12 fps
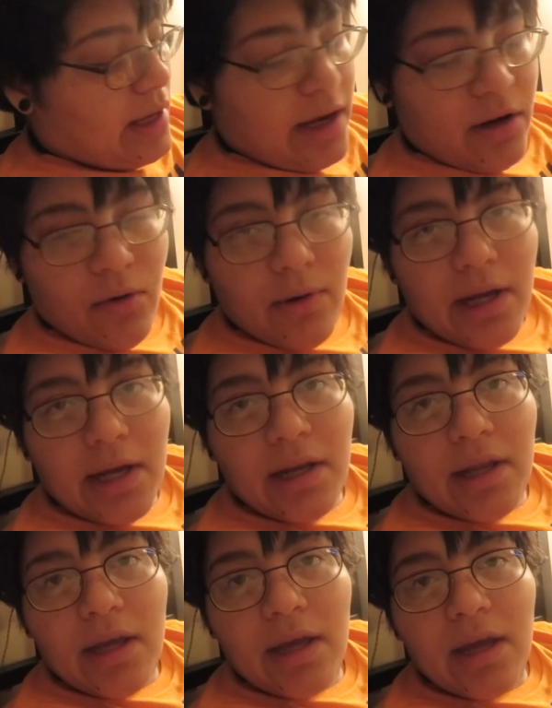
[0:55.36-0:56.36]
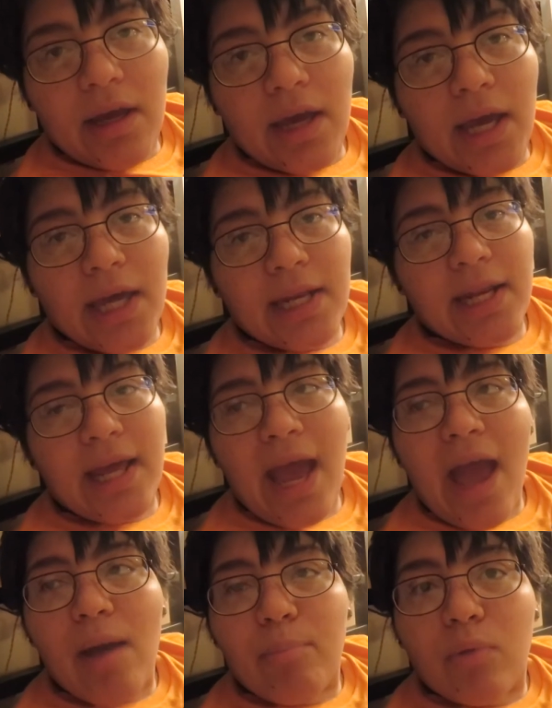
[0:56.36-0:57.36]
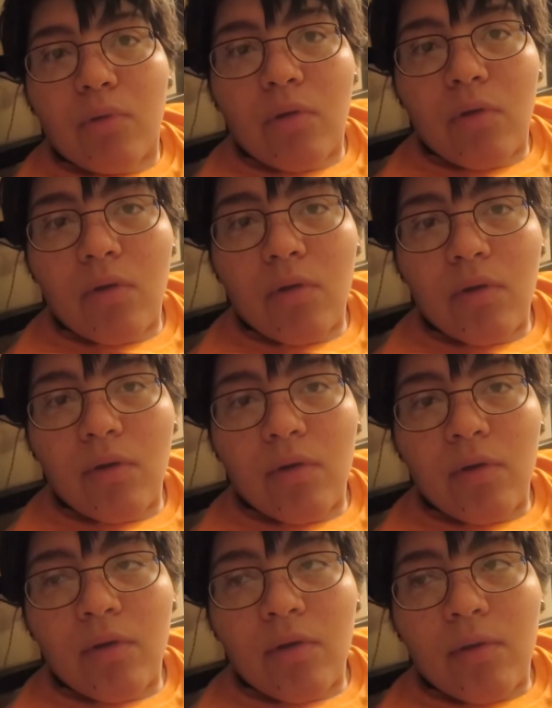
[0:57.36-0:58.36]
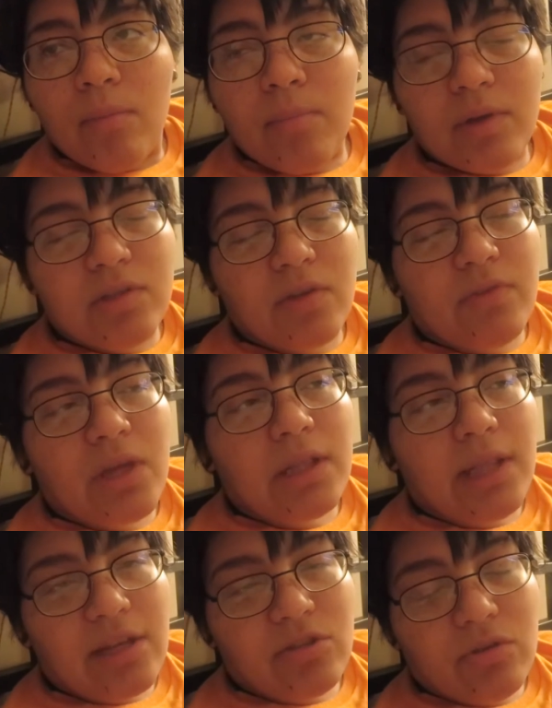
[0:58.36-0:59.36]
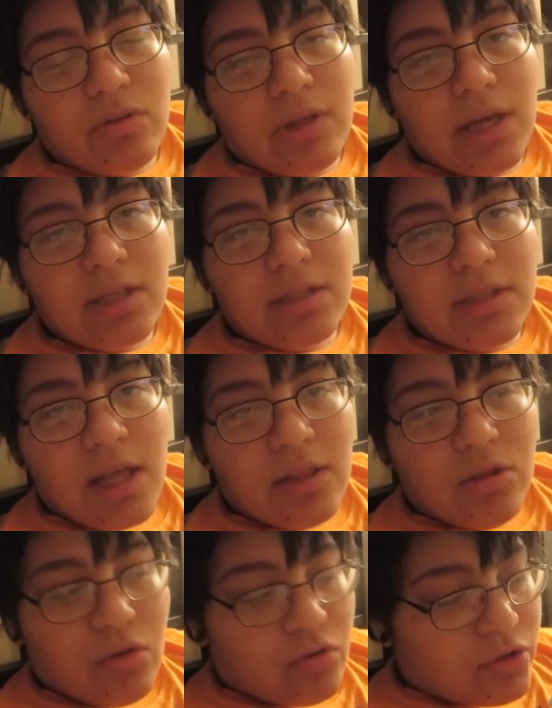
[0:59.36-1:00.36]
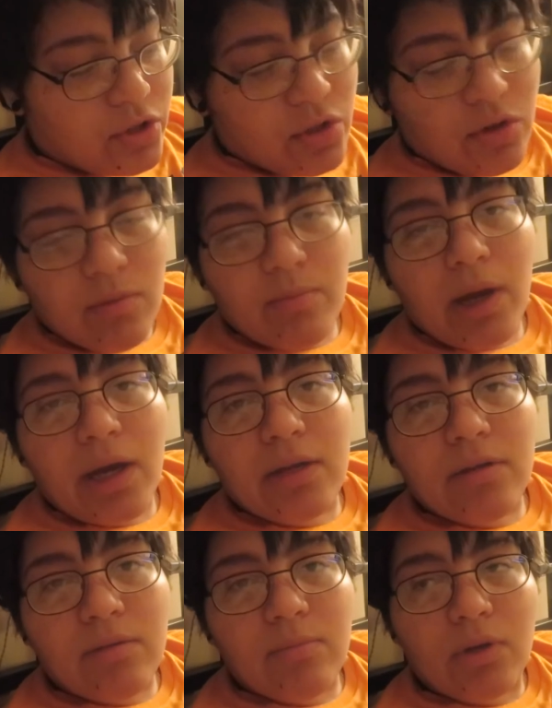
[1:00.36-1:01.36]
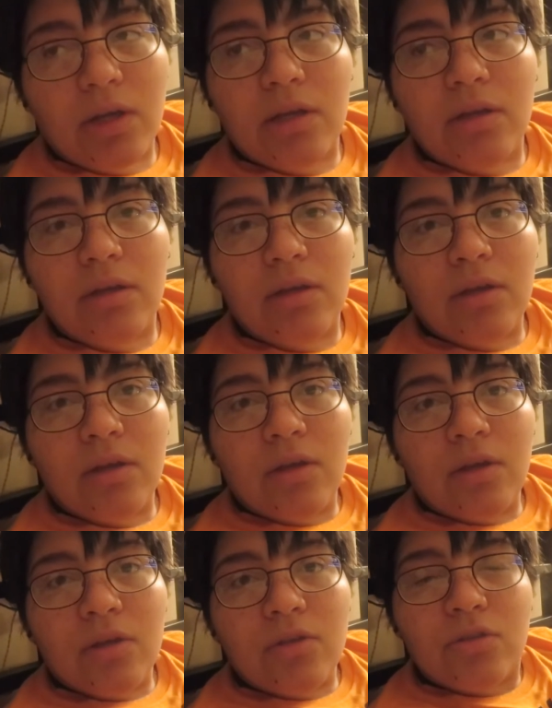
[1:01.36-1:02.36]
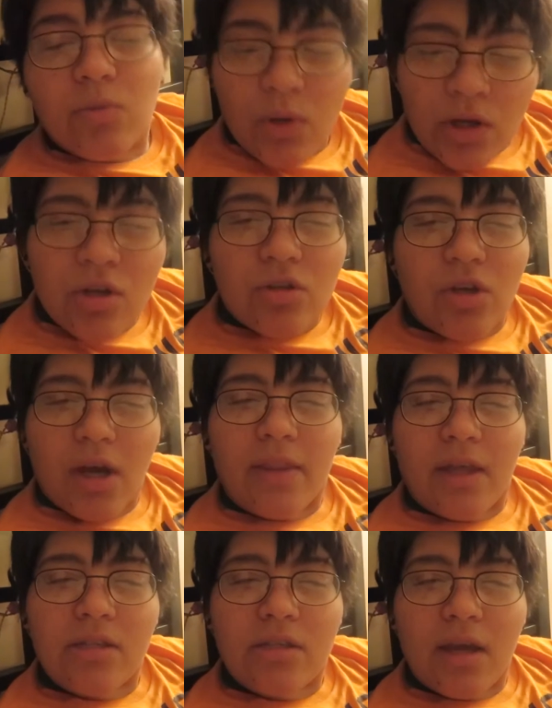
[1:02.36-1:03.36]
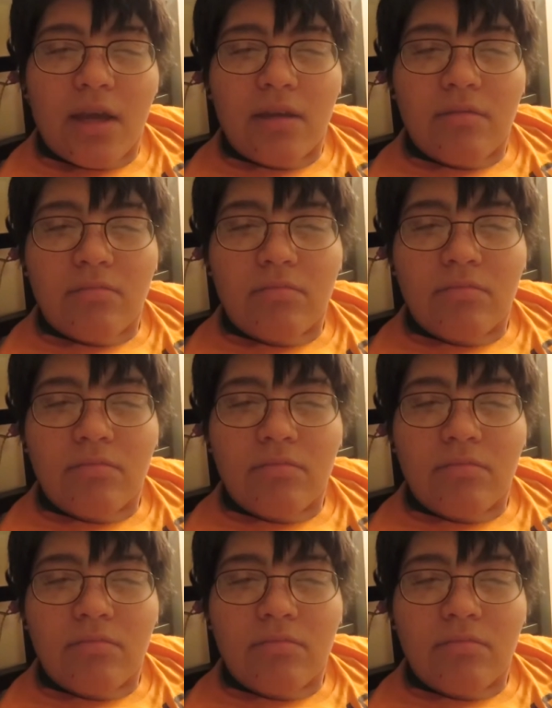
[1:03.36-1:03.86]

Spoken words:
Gatorade and an apple. Because of the electrolytes that those two combined bring. So we're gonna try that tonight.